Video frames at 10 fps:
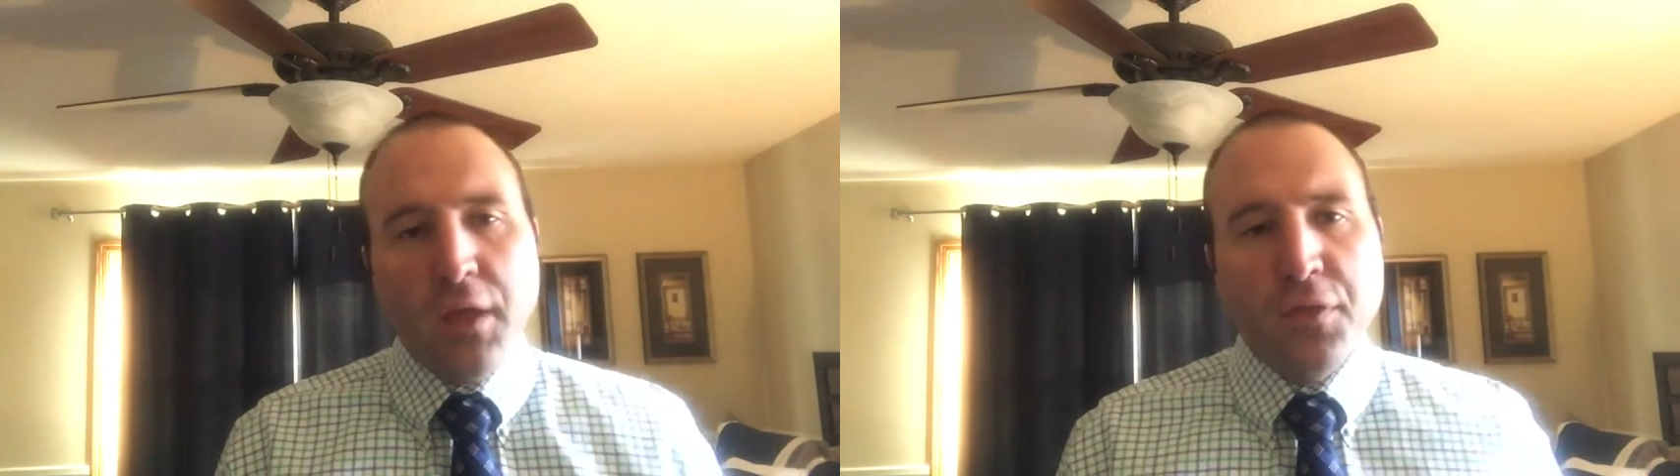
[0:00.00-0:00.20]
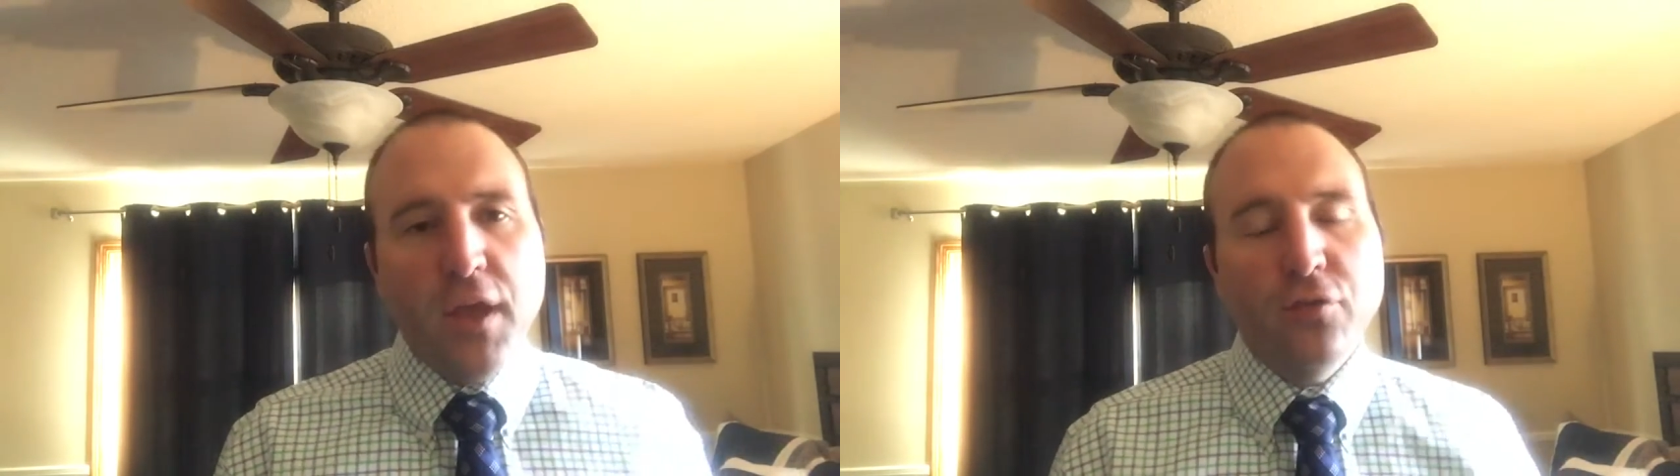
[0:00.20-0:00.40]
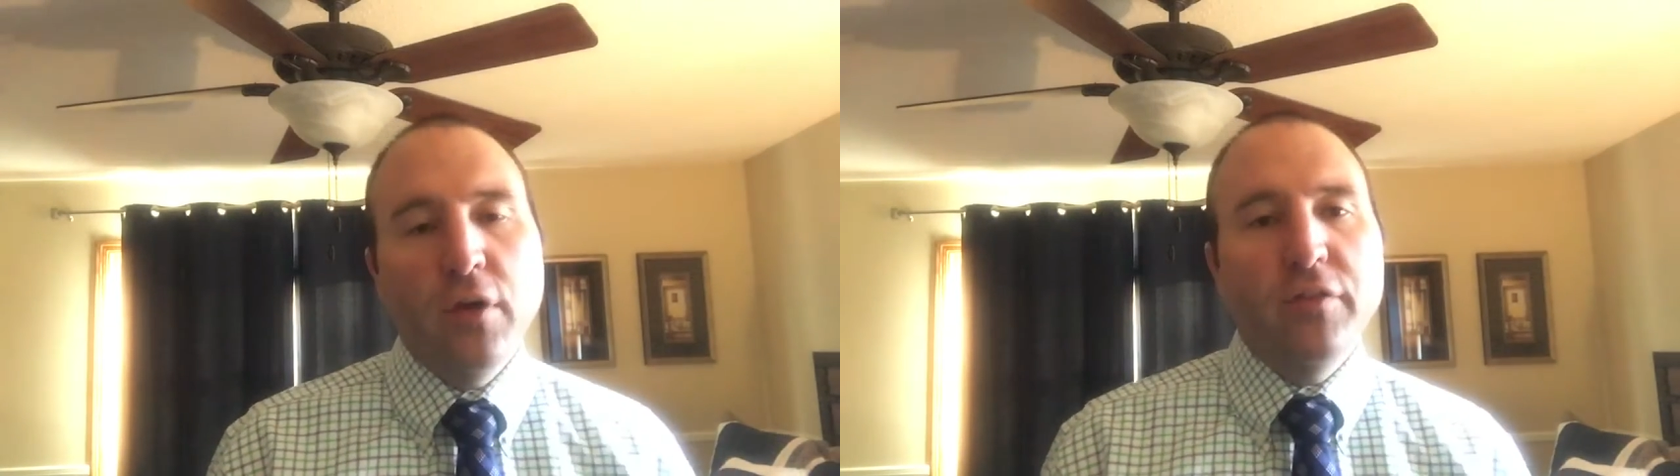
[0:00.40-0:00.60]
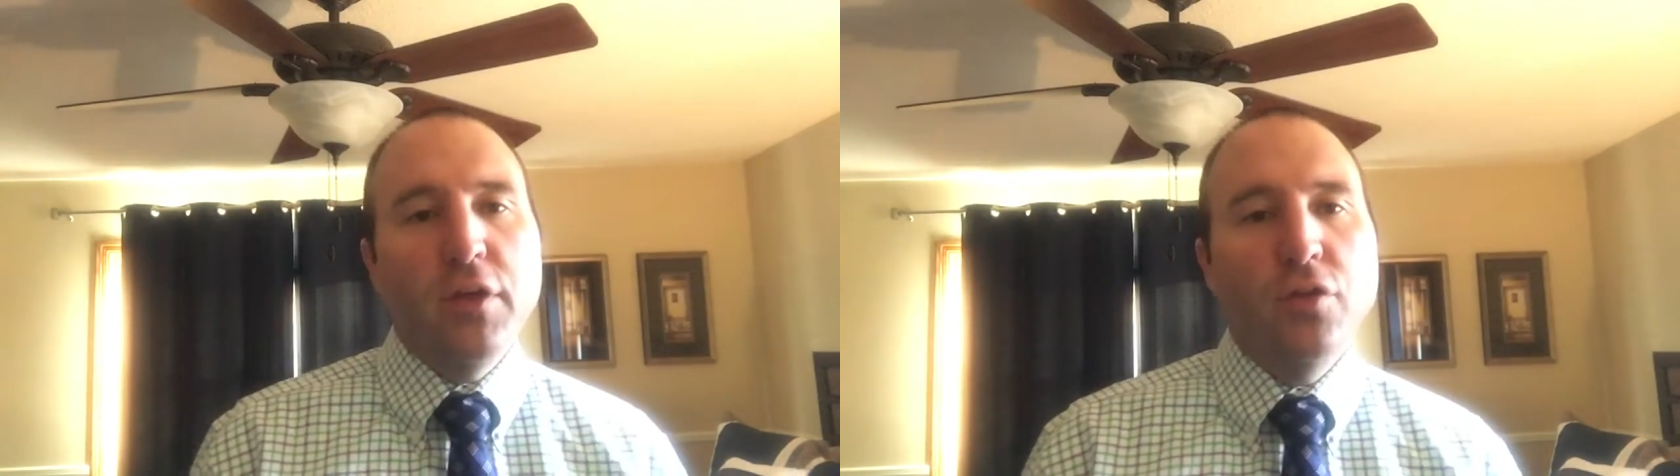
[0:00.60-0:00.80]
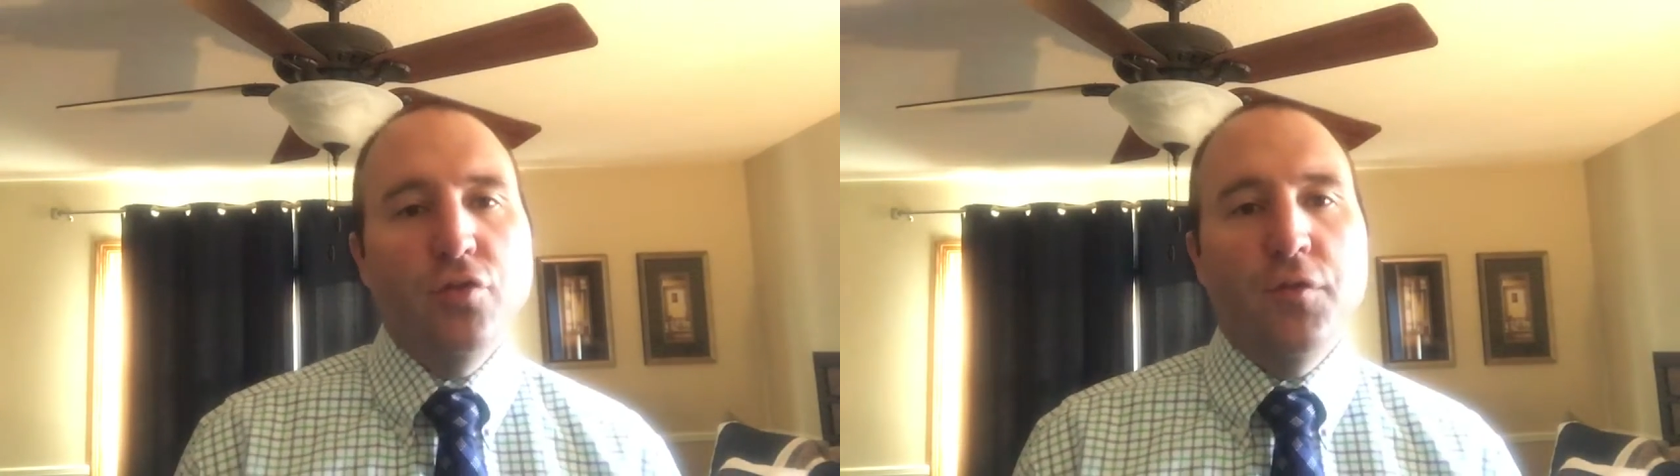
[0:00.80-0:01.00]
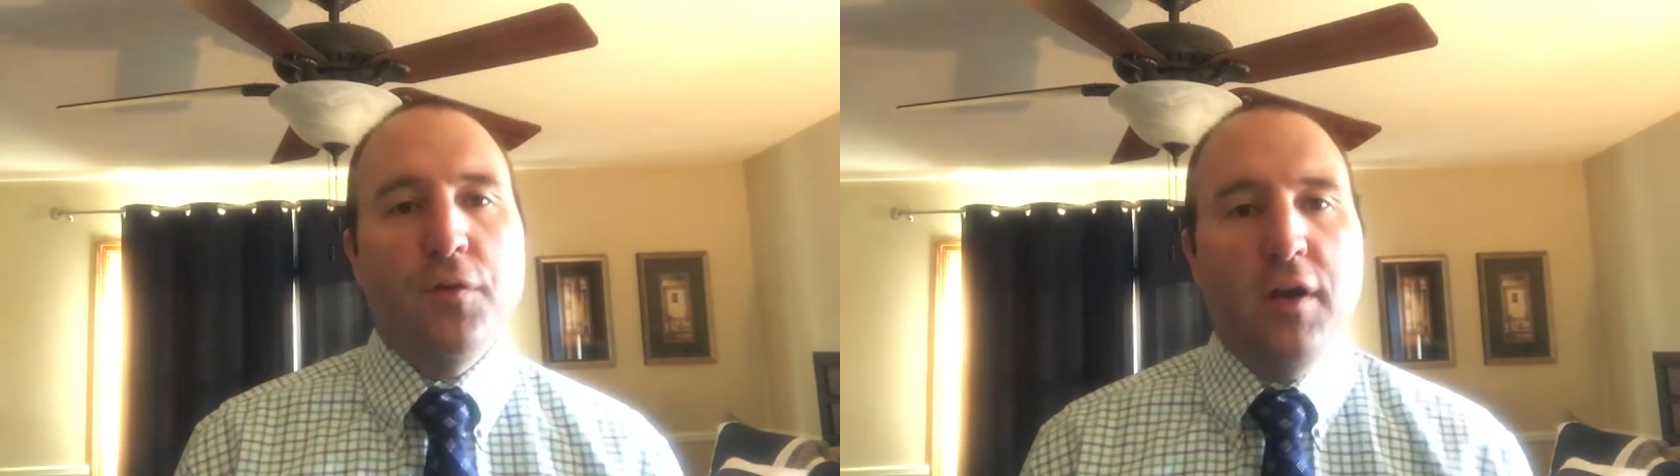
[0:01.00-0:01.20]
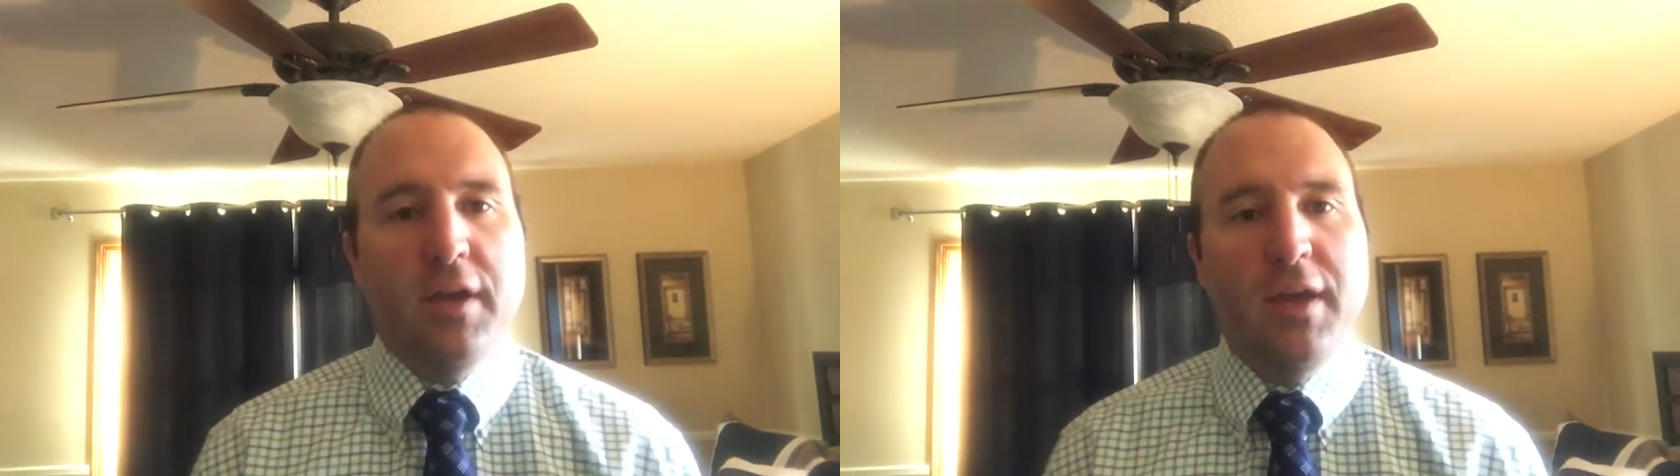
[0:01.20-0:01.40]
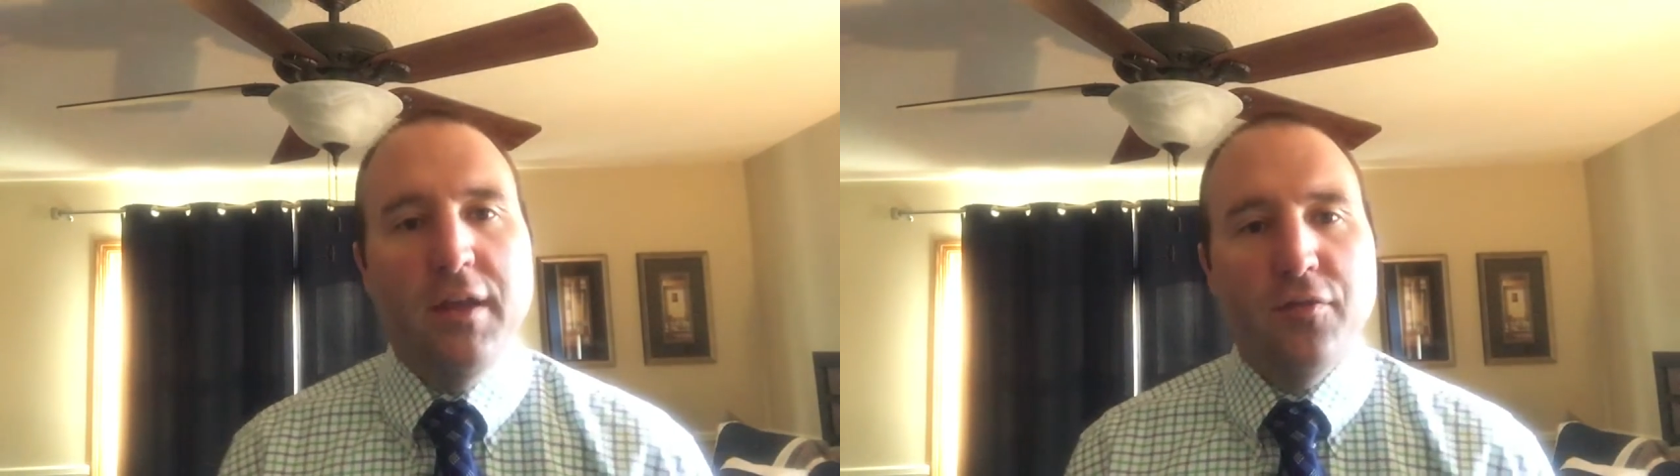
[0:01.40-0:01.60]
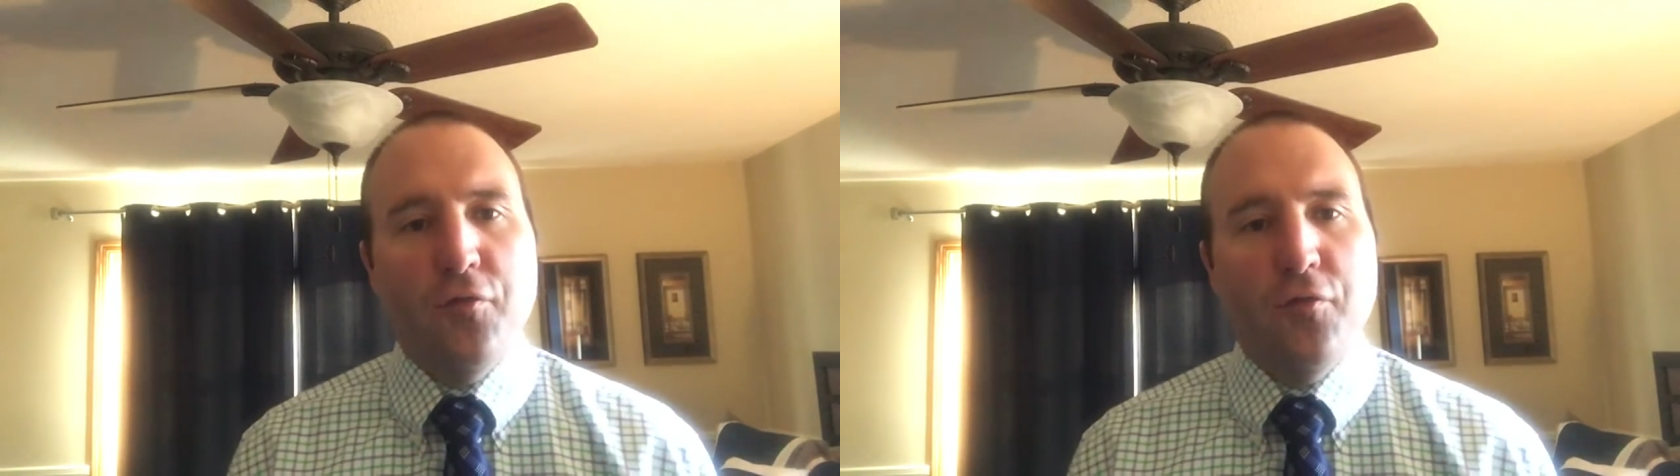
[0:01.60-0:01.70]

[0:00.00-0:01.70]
Thanks for everything you do for our kids,